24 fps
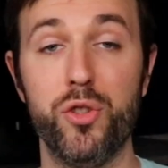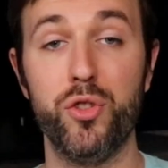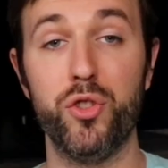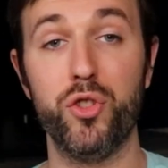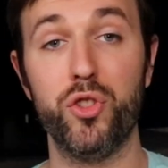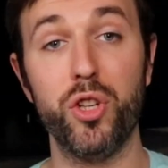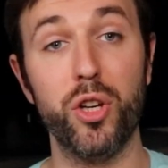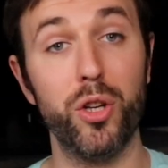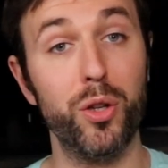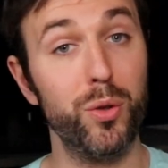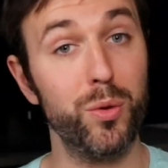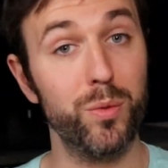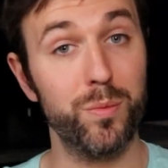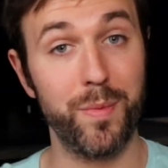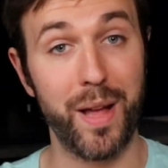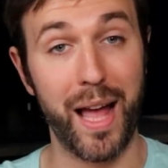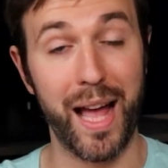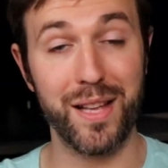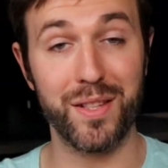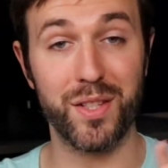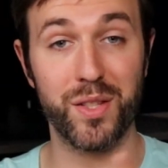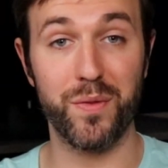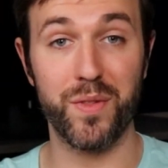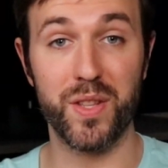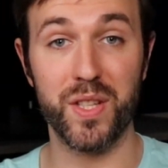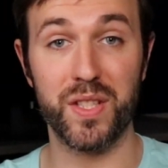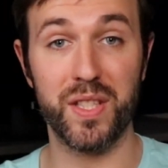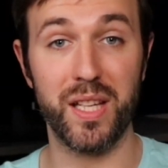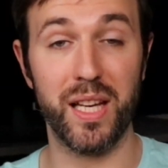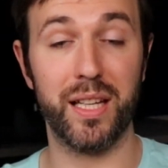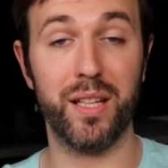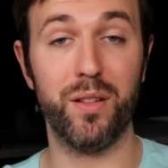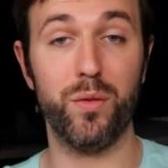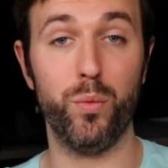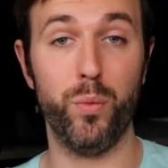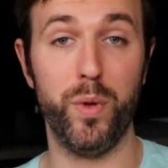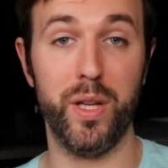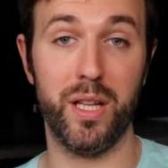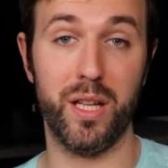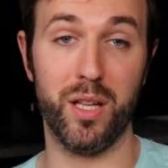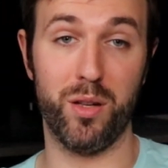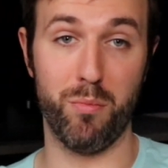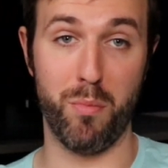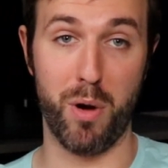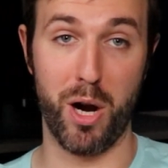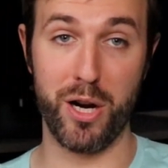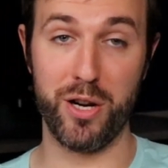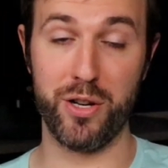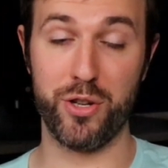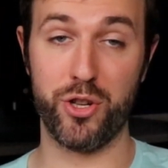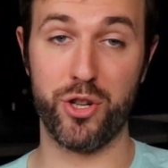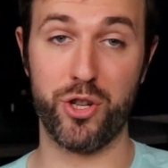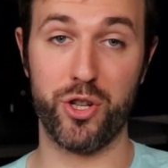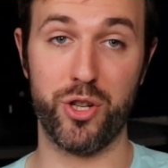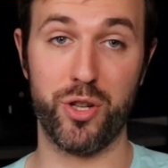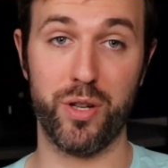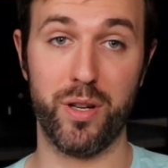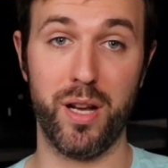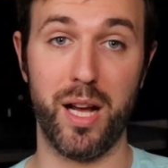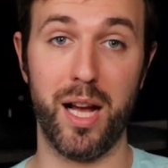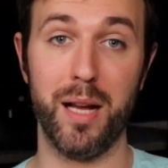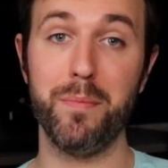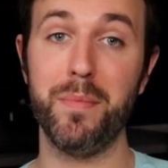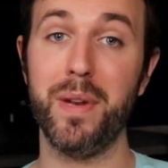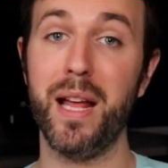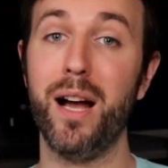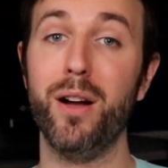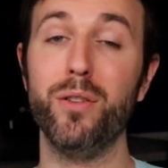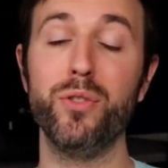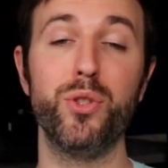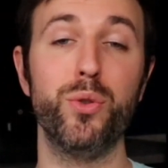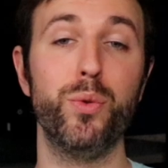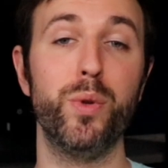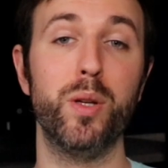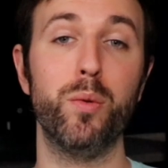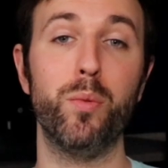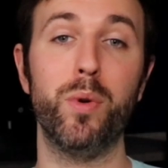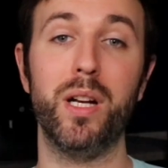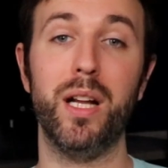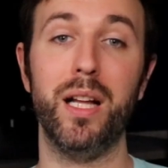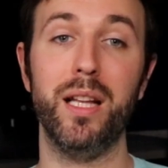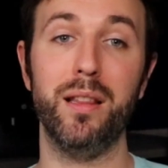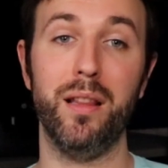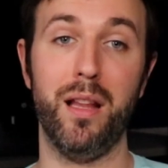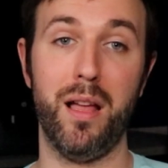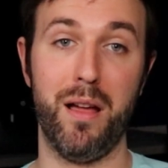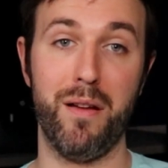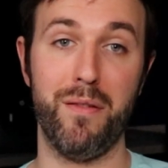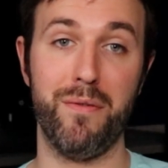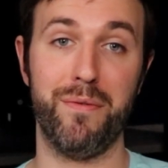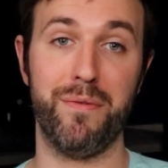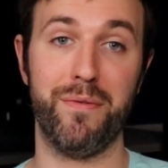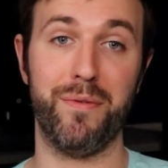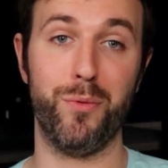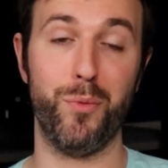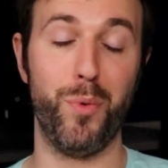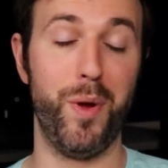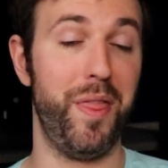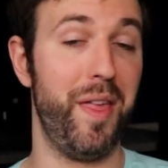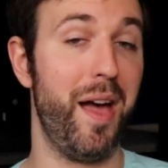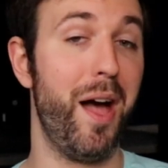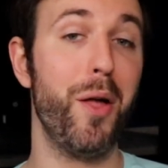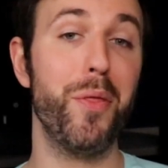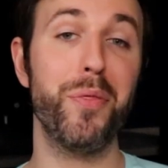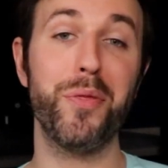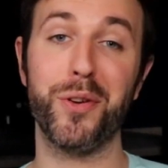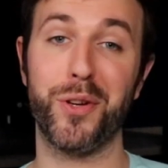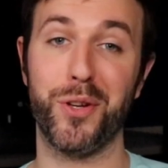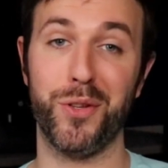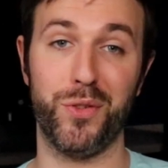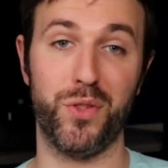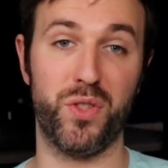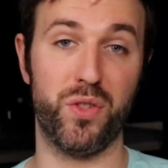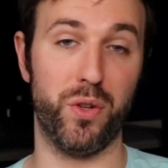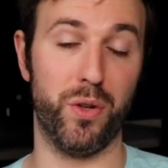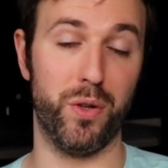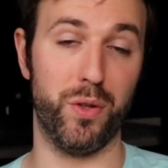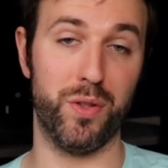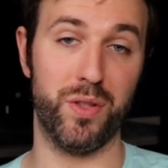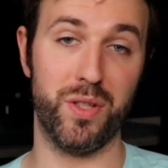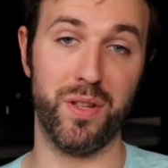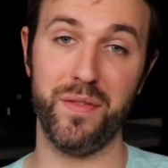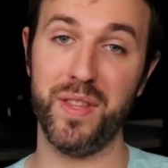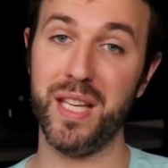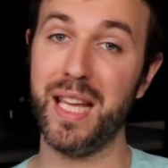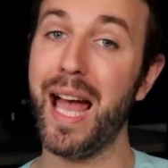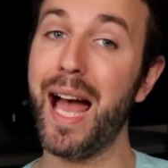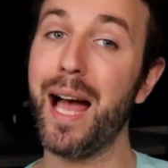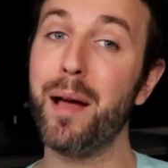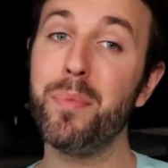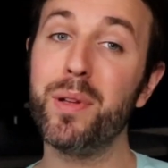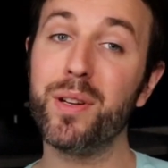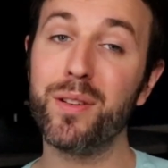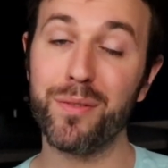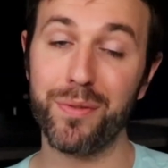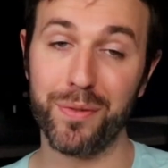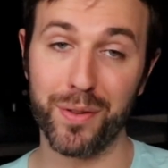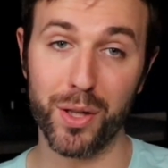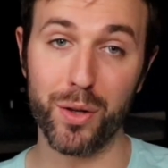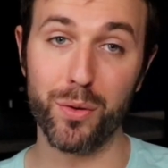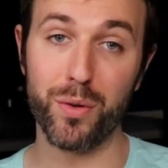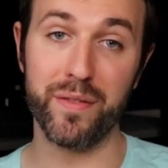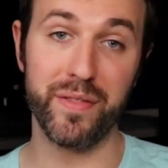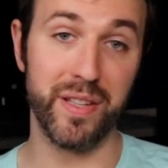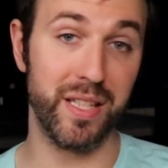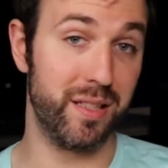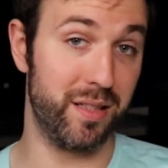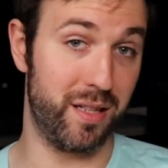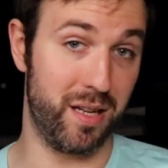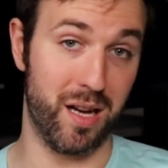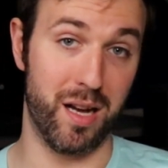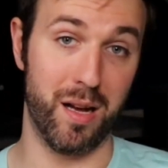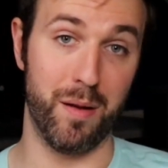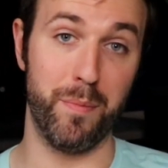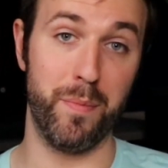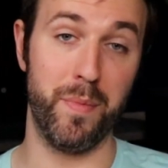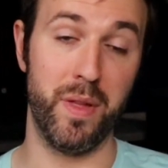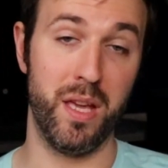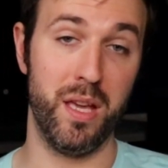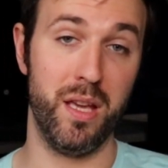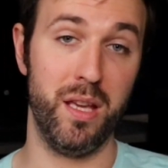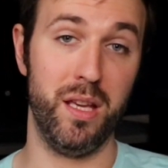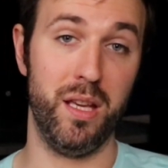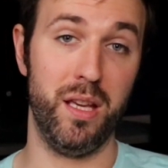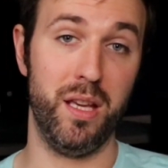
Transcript: So, as of the second week in March, I'm now doing what I love without the concerns of the ebb and flow of income